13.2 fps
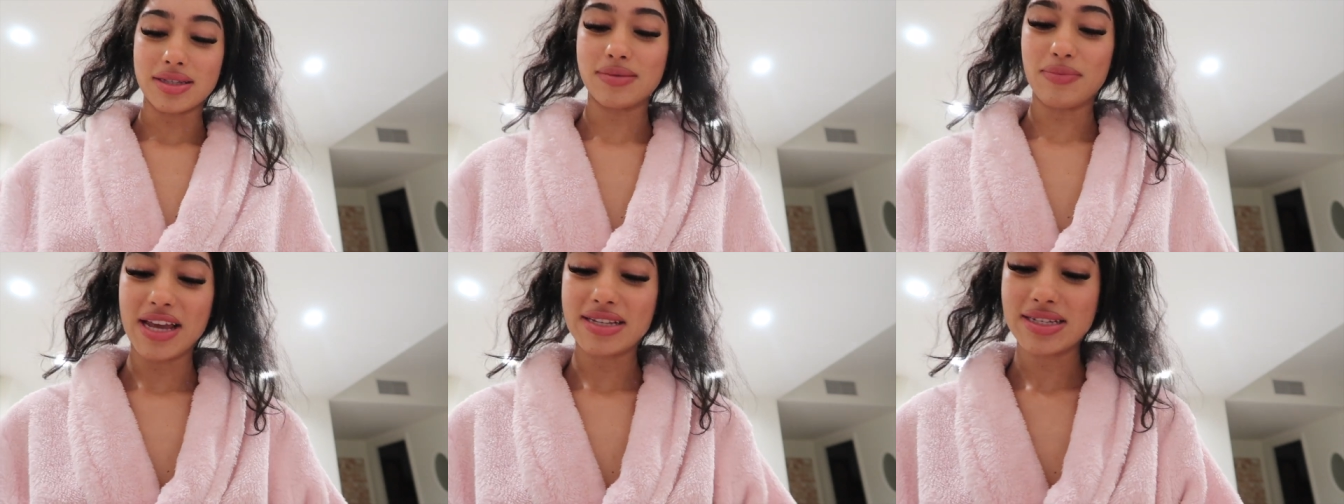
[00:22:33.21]
it,
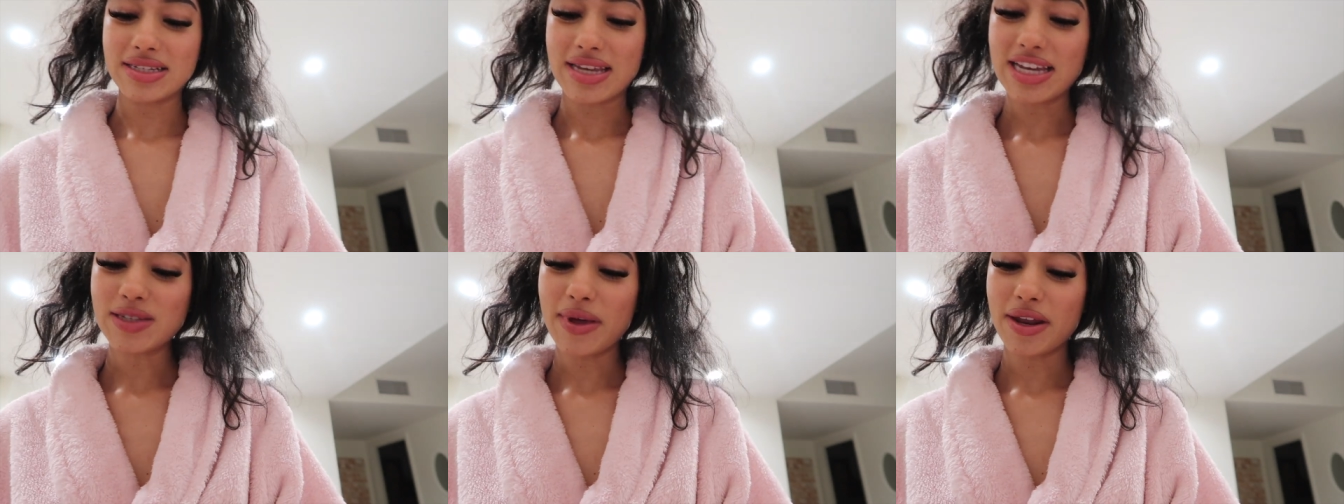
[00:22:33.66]
makes it
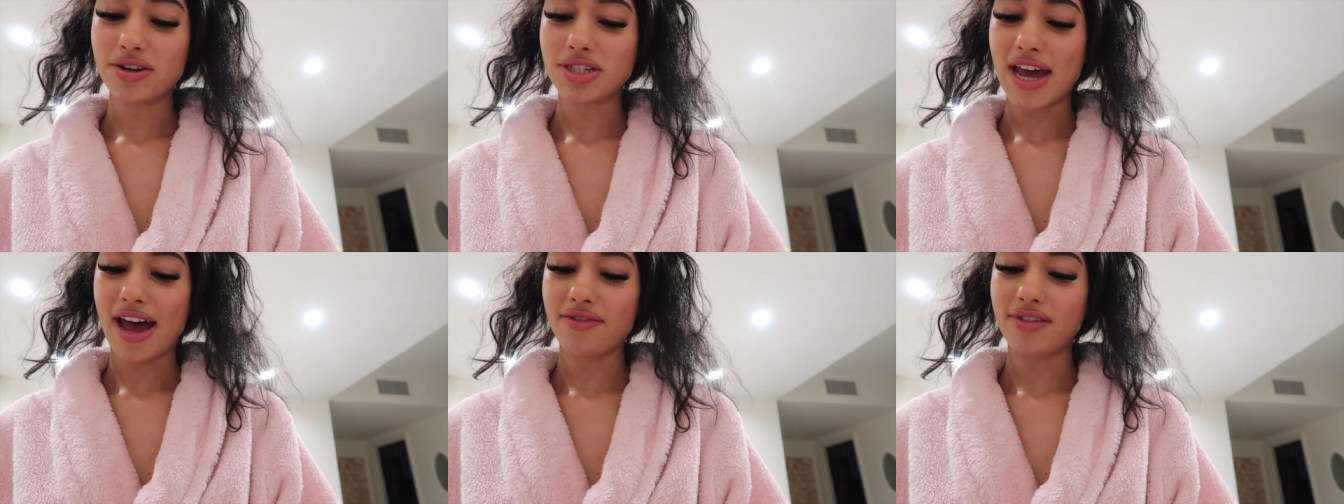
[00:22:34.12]
taste better
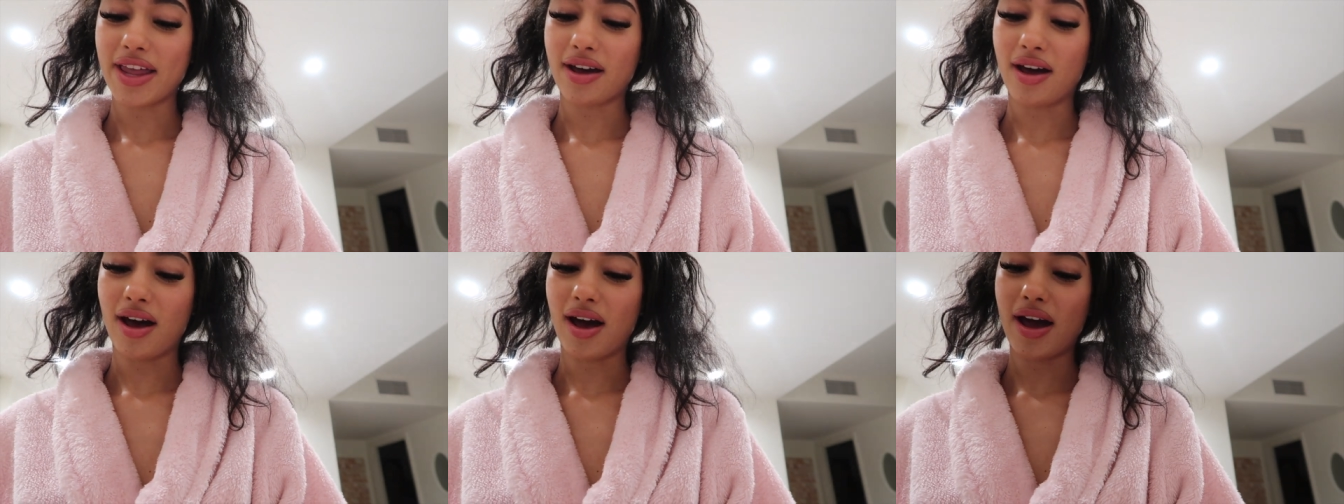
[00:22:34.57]
to have like
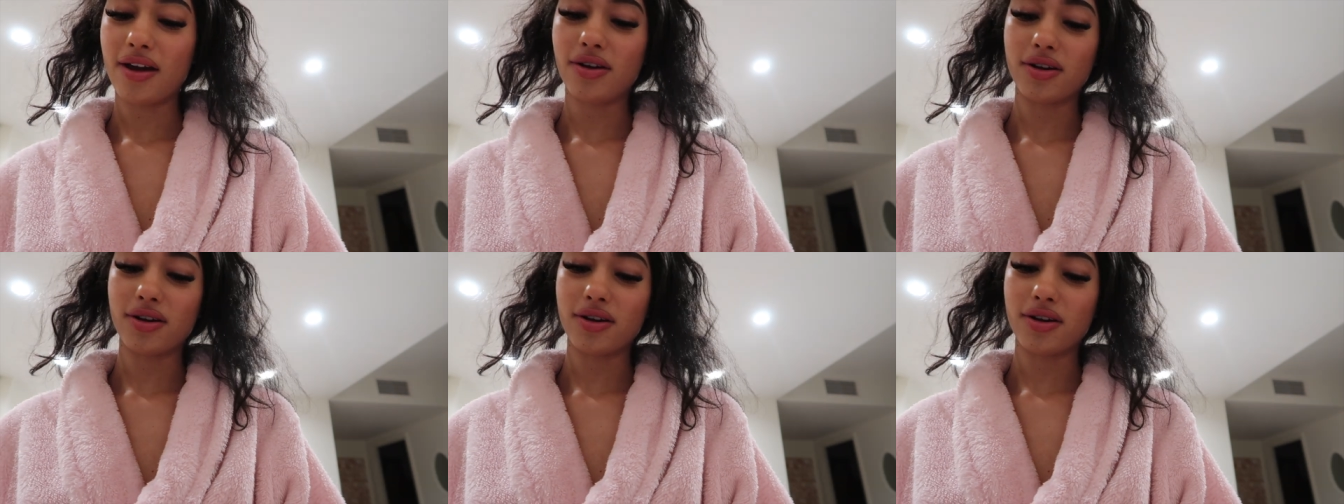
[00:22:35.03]
a hot